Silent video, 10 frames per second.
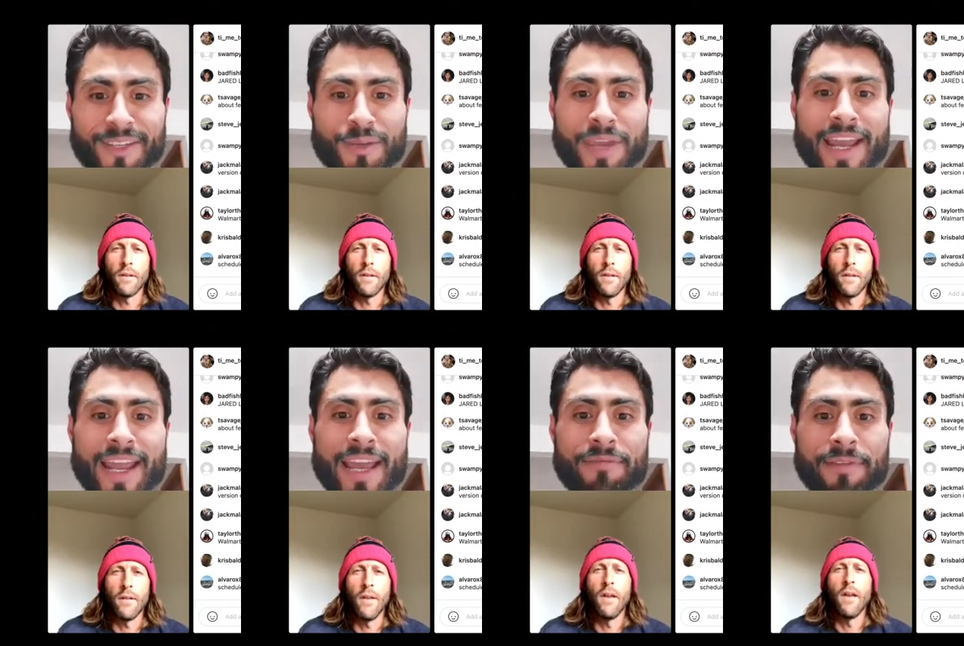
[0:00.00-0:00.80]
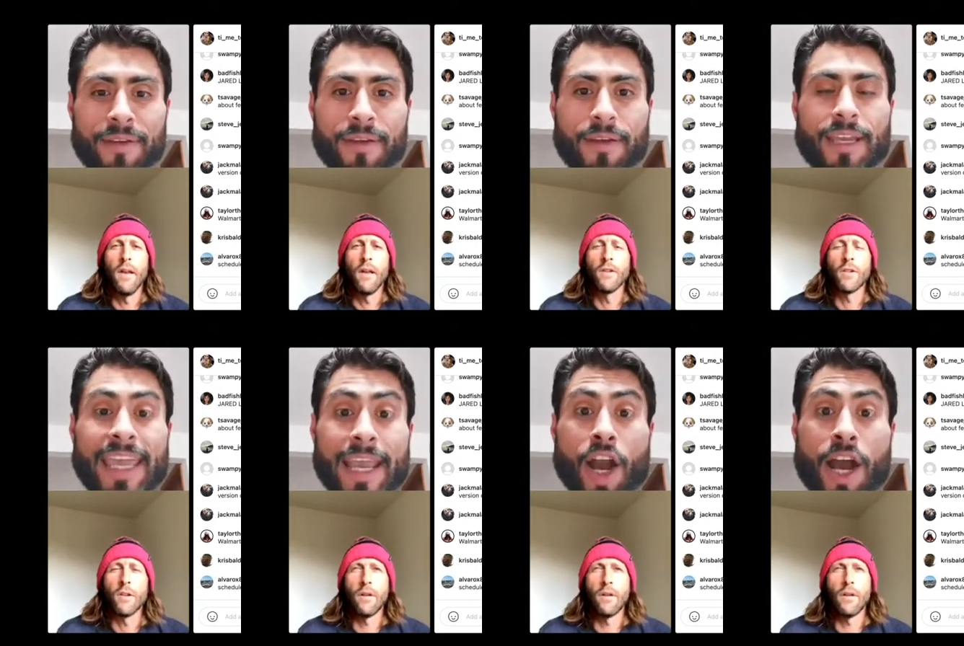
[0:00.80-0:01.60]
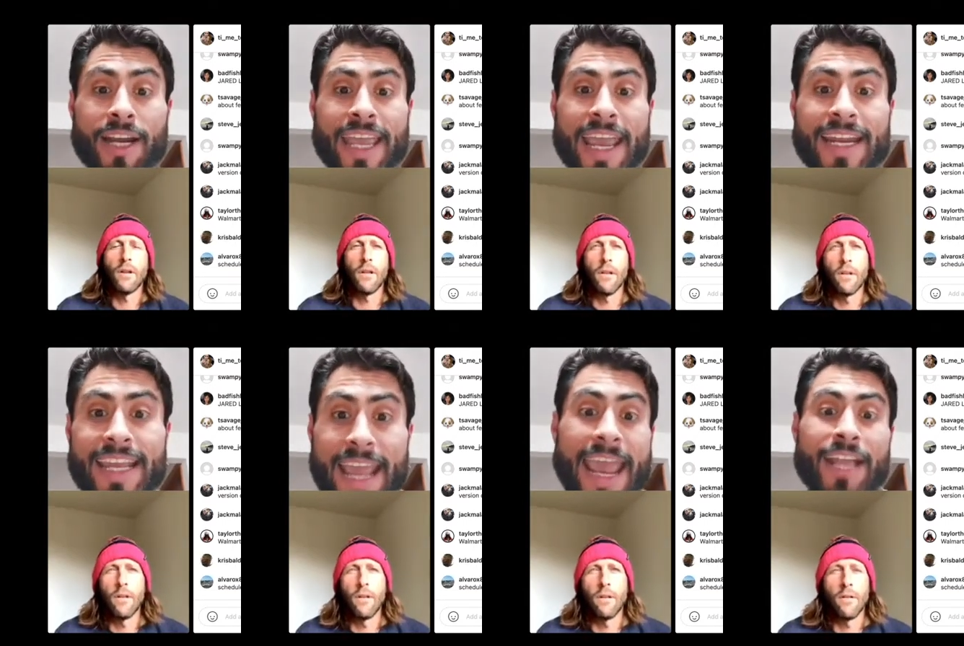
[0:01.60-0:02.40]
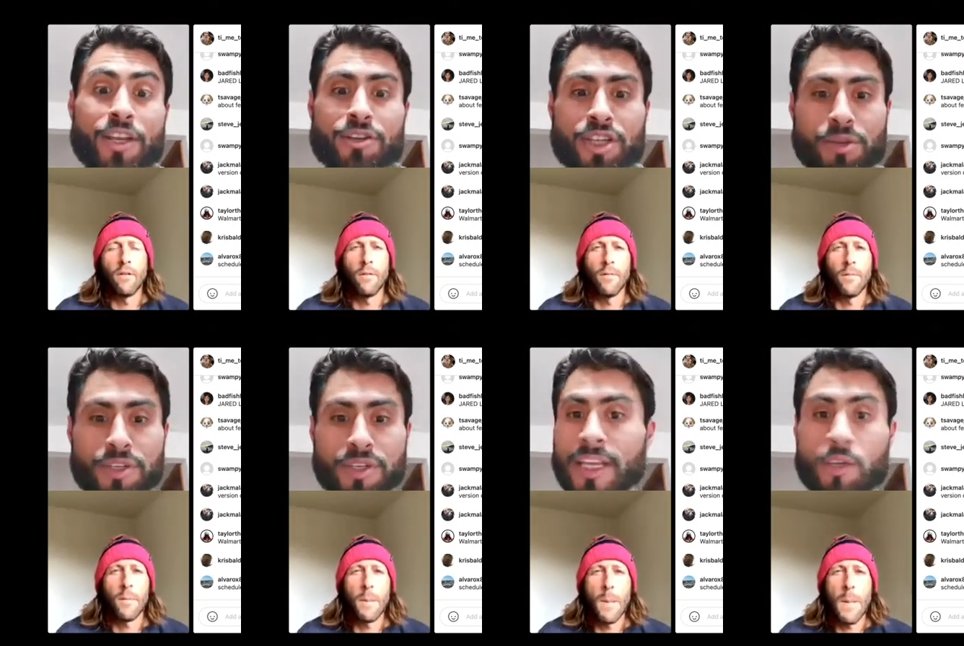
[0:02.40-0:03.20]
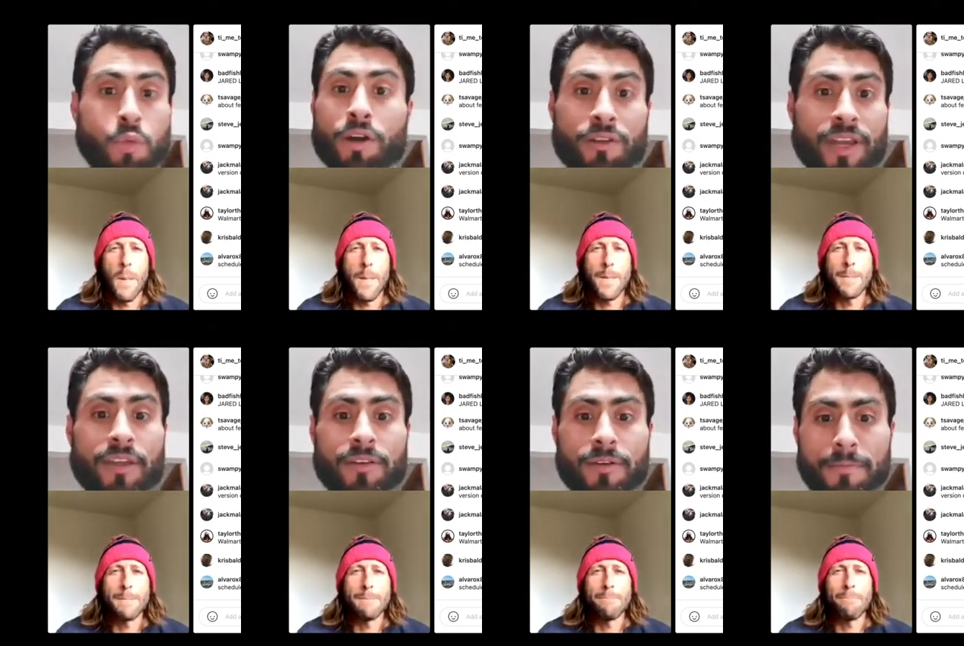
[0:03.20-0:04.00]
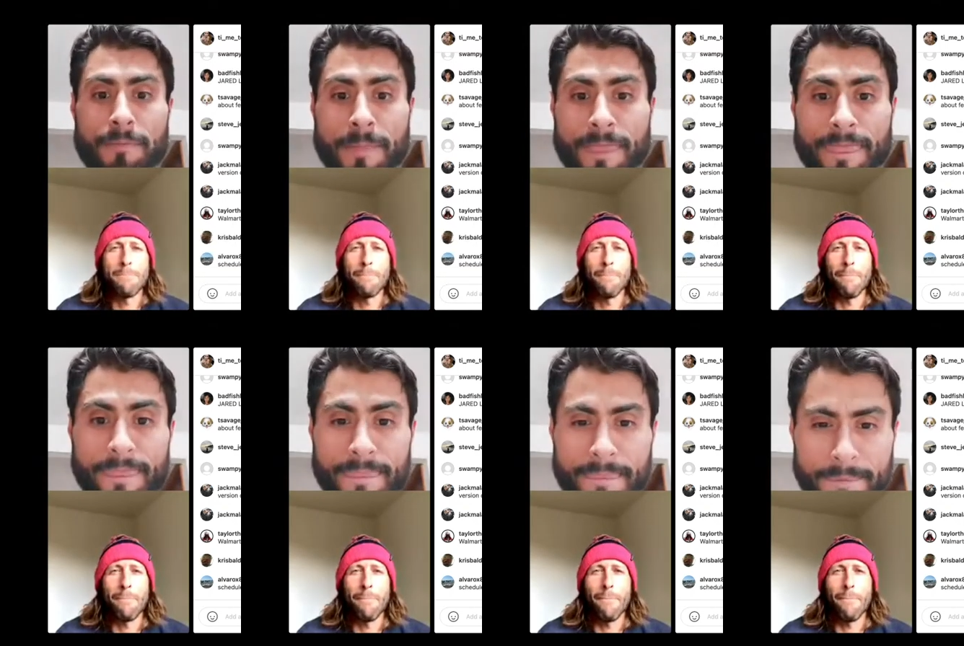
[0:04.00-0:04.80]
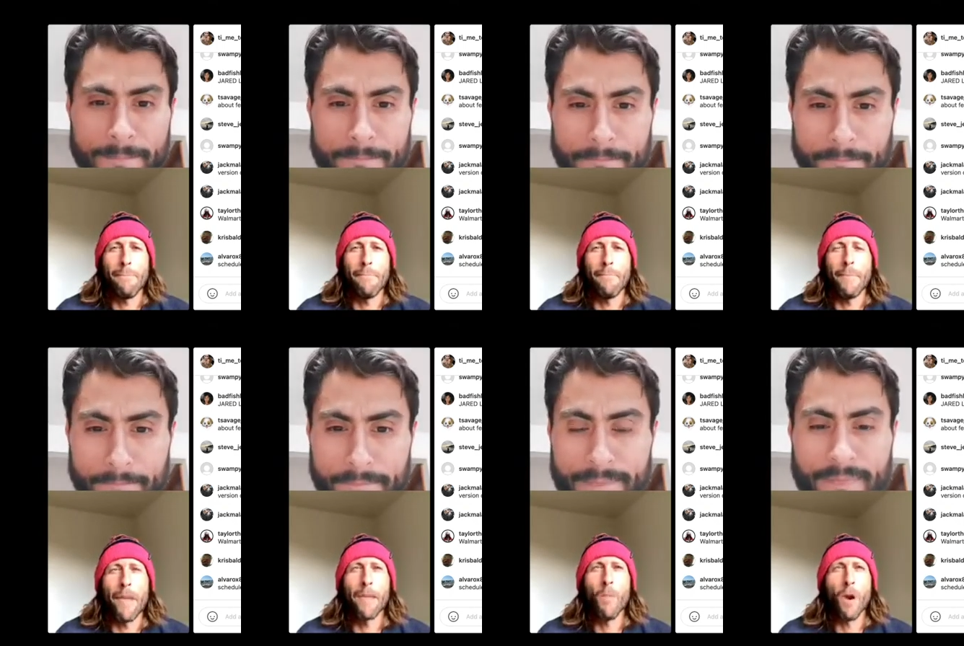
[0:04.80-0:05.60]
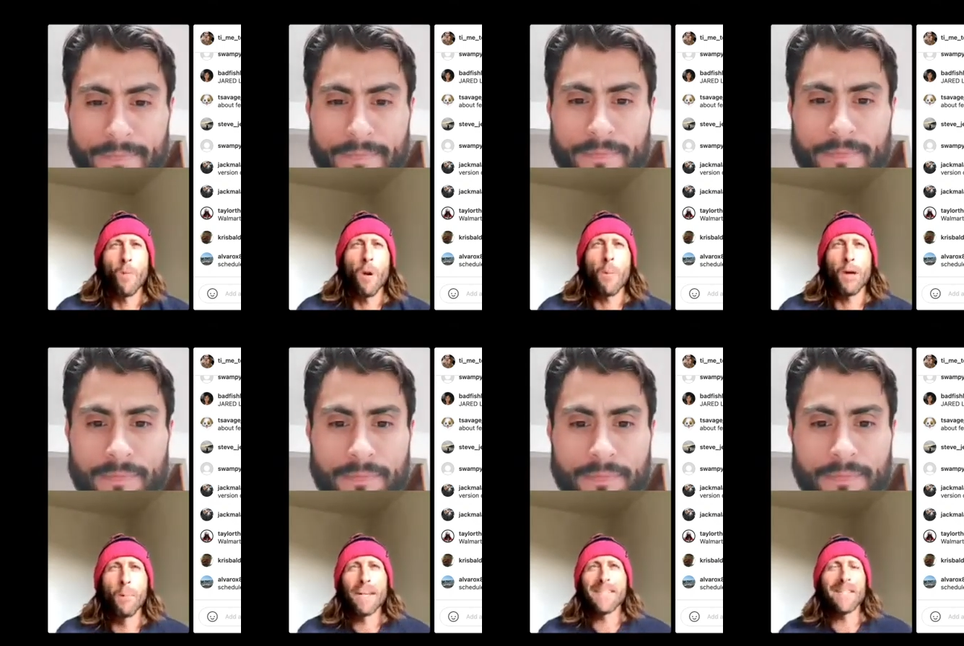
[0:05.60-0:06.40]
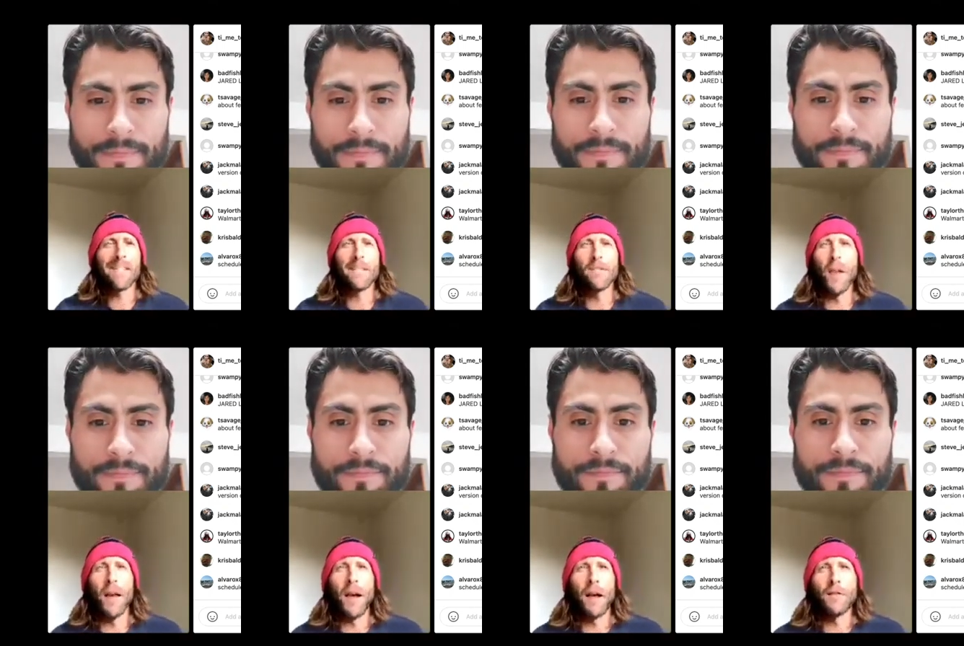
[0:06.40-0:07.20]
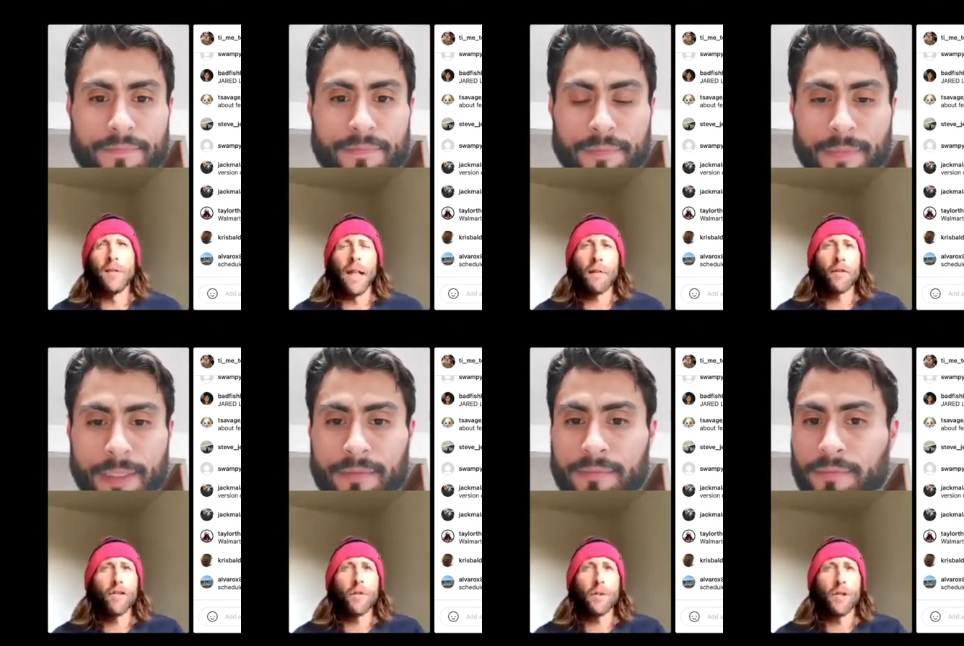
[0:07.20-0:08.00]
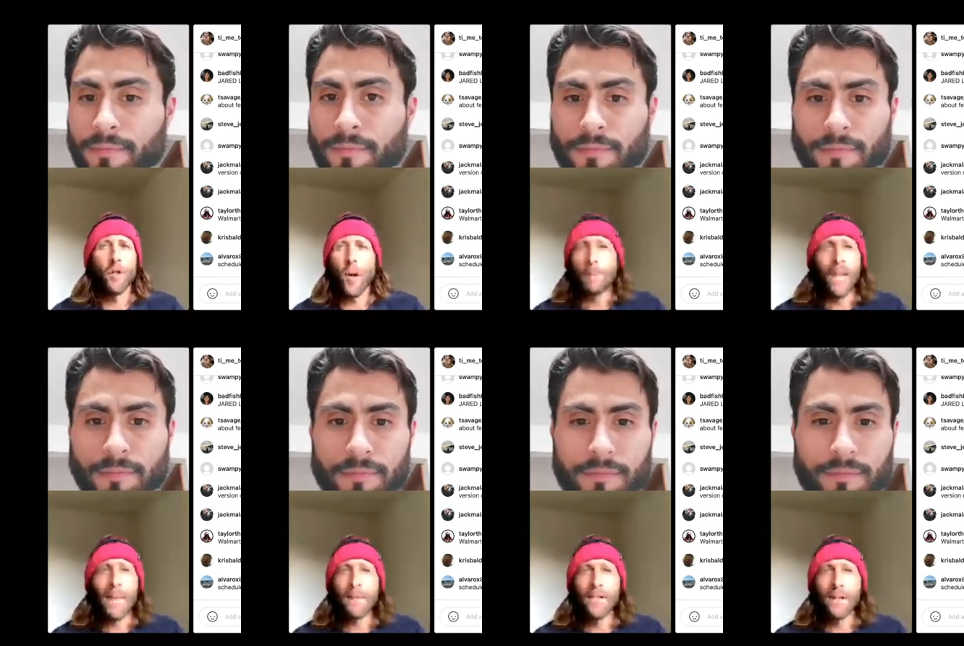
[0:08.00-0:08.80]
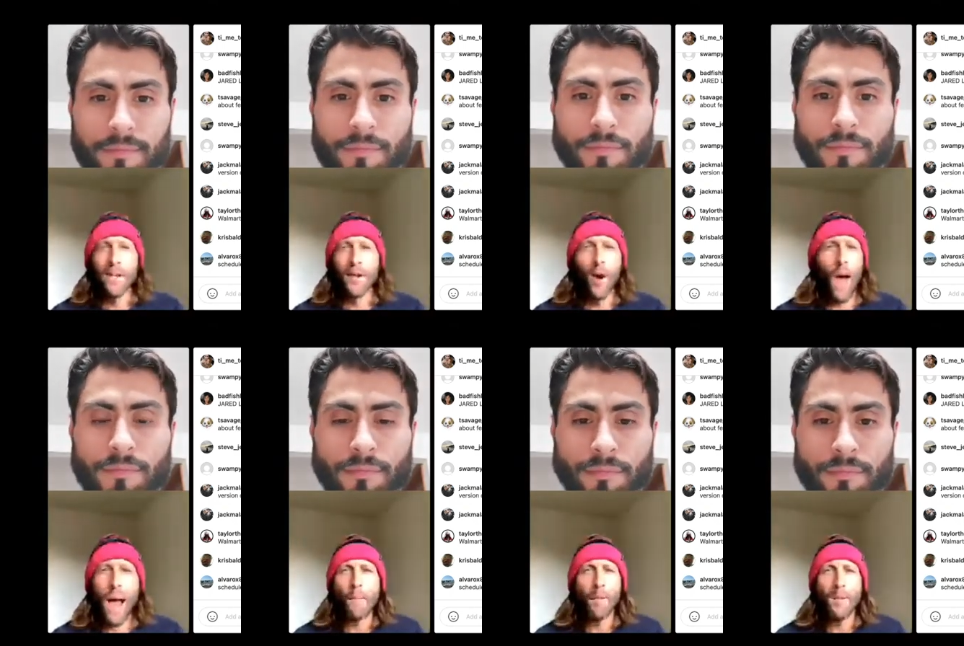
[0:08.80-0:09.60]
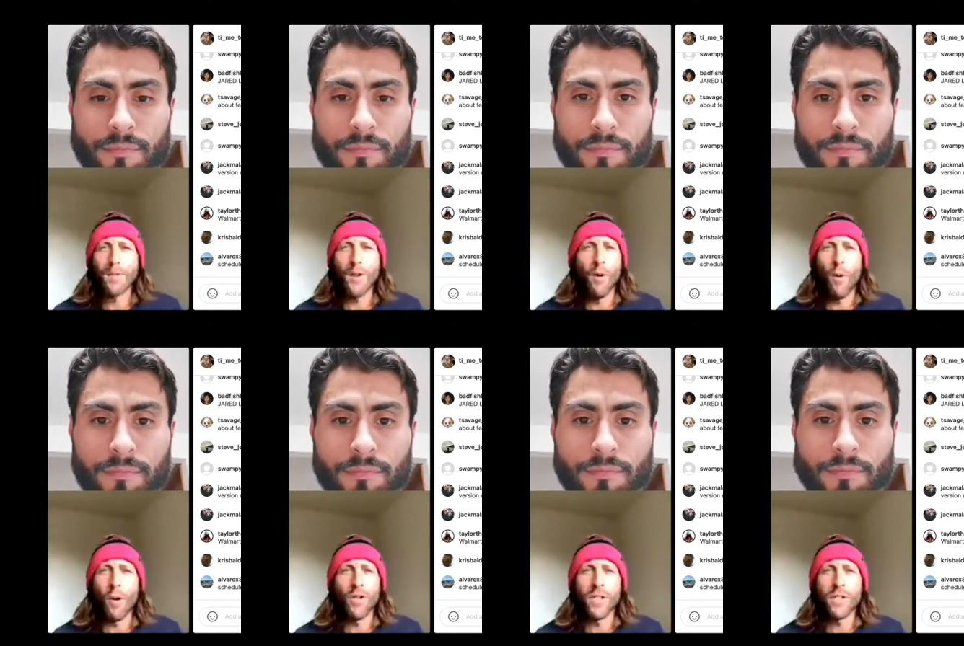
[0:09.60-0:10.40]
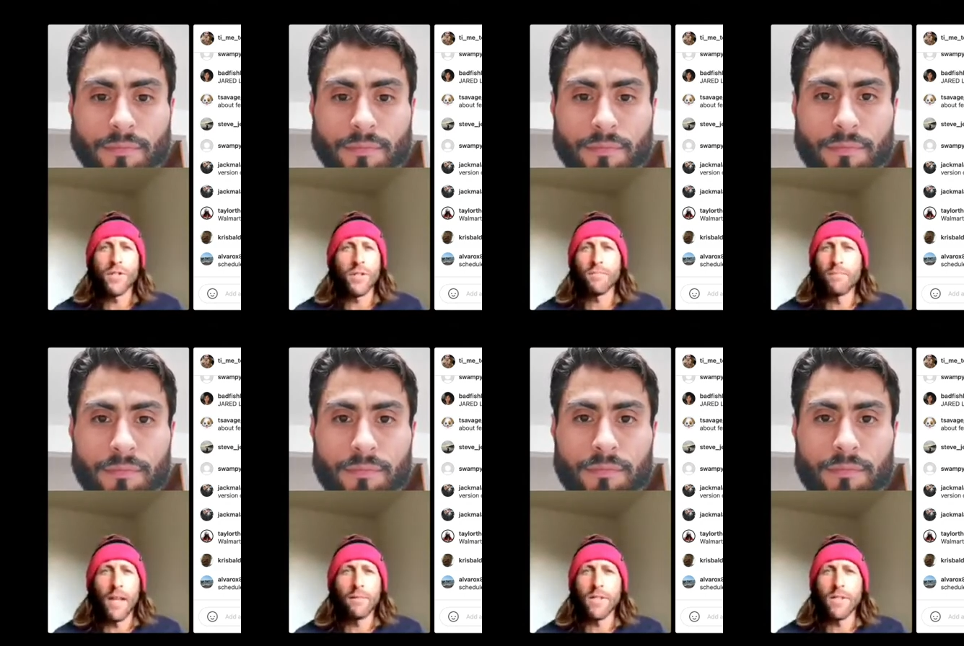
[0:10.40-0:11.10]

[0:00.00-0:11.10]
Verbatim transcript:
Speaker 1: You can't have cotton candy and your juice. It's one or the other.
Speaker 2: And what what about mixing? Uh, like if you're just doing straight plant material, no apples, no oranges, just like